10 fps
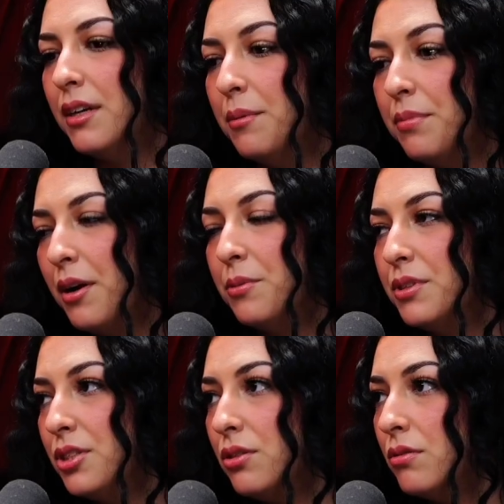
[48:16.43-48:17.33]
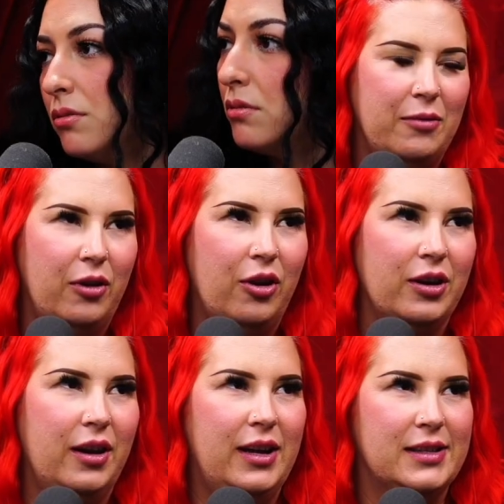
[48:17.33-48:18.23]
It's like if somebody's had,
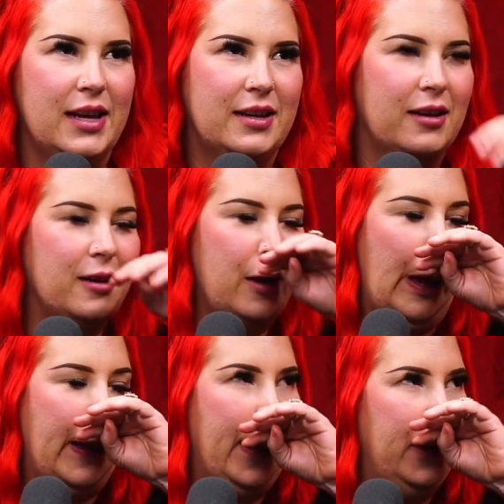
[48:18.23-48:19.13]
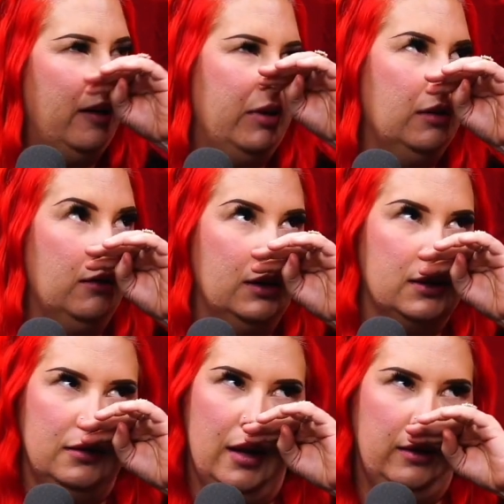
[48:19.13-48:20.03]
or it's like, it's
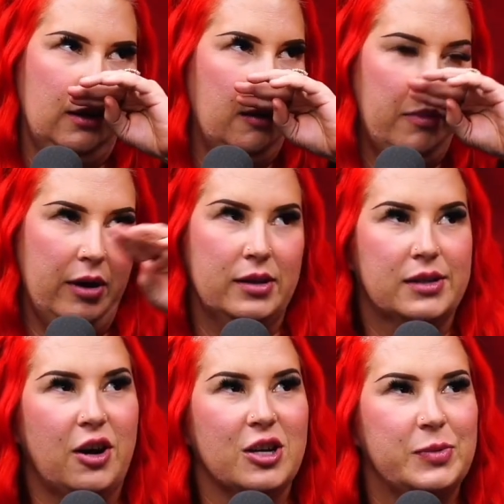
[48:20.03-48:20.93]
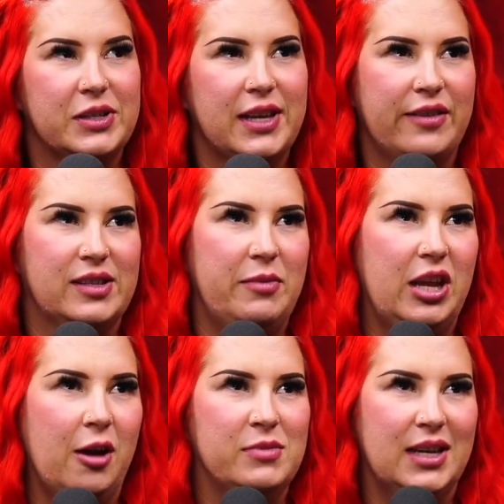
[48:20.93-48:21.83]
nothing compared to scars, but it's like if somebody
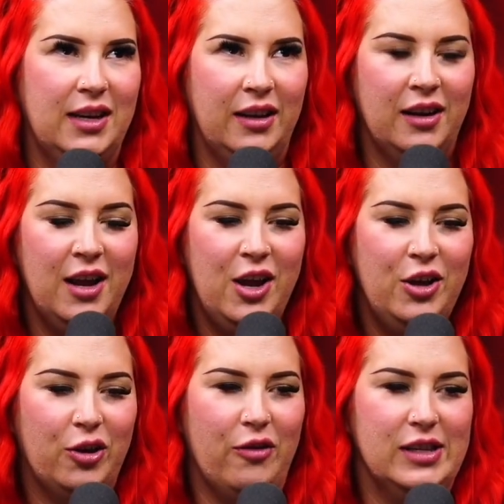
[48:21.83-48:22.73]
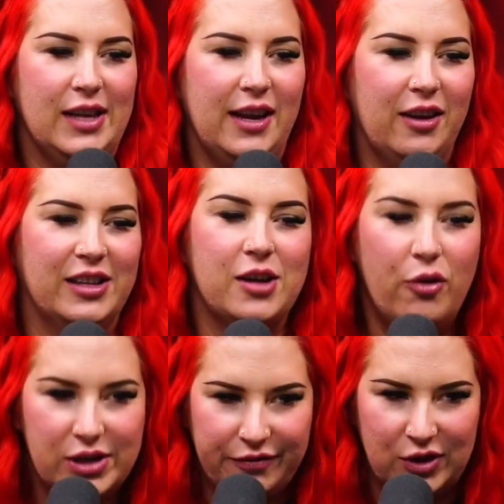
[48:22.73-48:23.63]
comes in and they're always like, it's
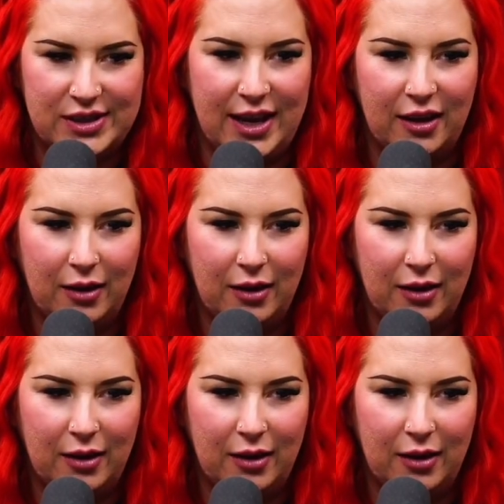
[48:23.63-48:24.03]
always the first thing.